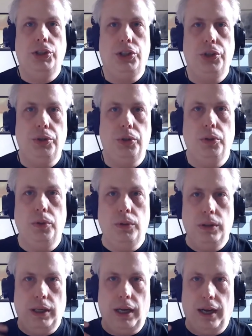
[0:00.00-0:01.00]

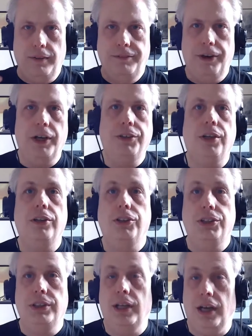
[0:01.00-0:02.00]
to various other
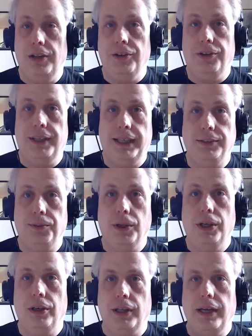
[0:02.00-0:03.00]
other things
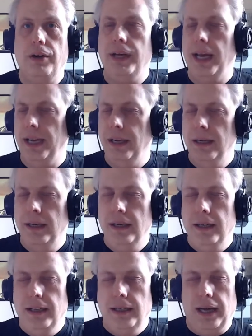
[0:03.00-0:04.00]
where you're like, okay,
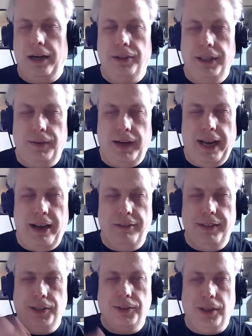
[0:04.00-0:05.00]
not only do I
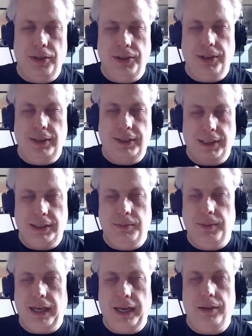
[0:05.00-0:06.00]
have this other
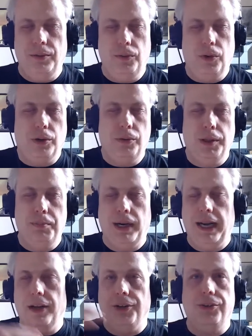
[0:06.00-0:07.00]
system that I can work with,
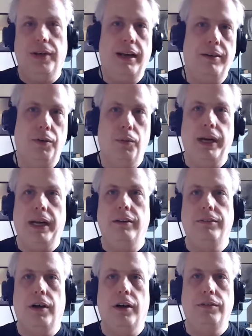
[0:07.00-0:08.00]
but I also have a way
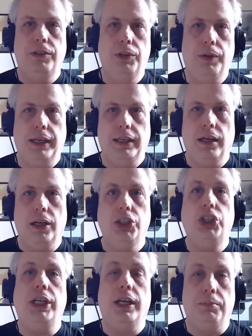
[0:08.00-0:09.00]
of, of doing a
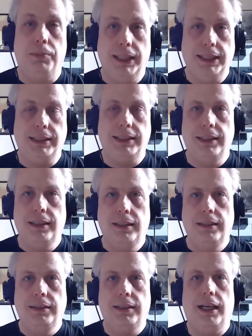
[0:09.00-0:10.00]
GMless
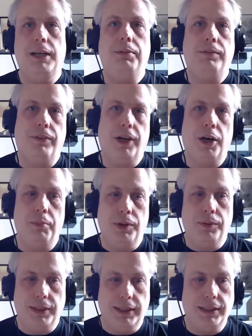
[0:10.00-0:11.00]
type
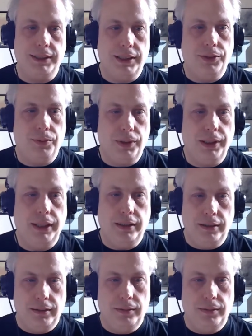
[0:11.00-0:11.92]
environment with this. it's really,